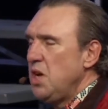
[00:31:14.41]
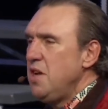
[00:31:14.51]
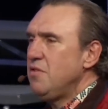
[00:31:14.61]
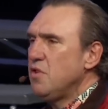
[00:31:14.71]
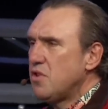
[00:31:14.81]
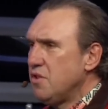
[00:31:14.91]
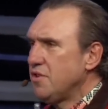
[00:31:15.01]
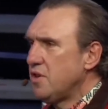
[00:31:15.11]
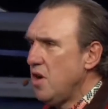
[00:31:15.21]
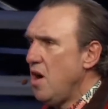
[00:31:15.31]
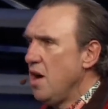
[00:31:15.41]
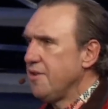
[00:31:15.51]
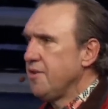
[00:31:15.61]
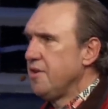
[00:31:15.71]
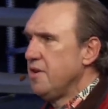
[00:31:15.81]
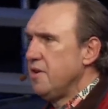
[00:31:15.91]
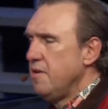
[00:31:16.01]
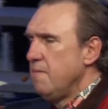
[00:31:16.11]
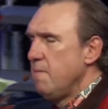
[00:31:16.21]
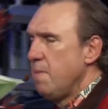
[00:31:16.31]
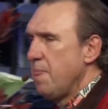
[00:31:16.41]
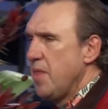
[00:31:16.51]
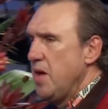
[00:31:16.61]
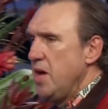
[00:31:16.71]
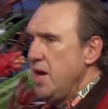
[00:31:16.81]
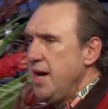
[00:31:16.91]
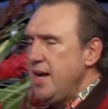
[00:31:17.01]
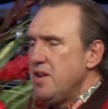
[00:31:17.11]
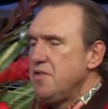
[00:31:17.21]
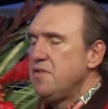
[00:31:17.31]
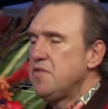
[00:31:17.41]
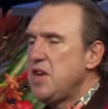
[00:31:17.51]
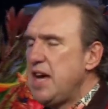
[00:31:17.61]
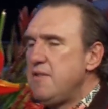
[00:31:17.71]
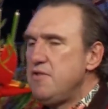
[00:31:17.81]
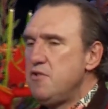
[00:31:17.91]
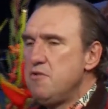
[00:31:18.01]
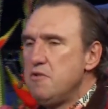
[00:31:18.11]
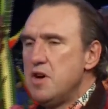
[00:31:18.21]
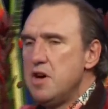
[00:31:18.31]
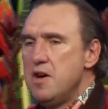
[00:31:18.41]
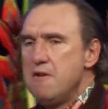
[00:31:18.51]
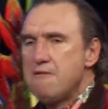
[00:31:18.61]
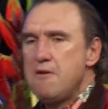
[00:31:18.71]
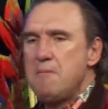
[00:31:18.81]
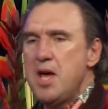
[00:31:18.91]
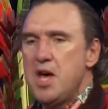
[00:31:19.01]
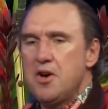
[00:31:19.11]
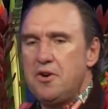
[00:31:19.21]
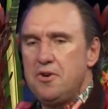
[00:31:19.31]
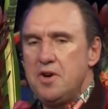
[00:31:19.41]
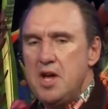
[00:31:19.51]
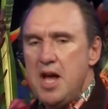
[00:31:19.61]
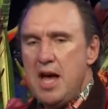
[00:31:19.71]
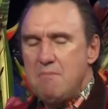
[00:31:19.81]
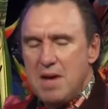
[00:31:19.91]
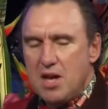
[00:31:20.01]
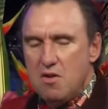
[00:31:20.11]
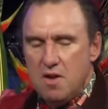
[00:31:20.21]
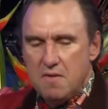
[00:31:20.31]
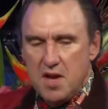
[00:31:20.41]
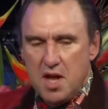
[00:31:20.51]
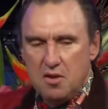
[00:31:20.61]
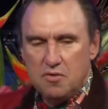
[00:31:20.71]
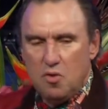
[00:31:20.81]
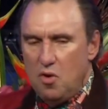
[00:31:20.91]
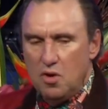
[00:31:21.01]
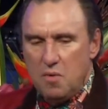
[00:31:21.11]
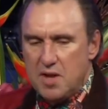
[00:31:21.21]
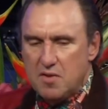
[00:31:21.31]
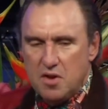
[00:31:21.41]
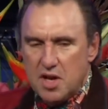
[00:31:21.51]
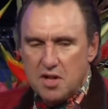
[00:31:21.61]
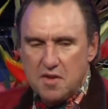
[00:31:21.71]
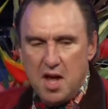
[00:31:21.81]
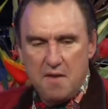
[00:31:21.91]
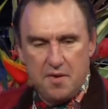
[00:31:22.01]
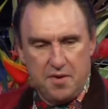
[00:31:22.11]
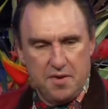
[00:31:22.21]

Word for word: He's a good God. He doesn't save you from hell and make you live in hell all the way till you get to heaven.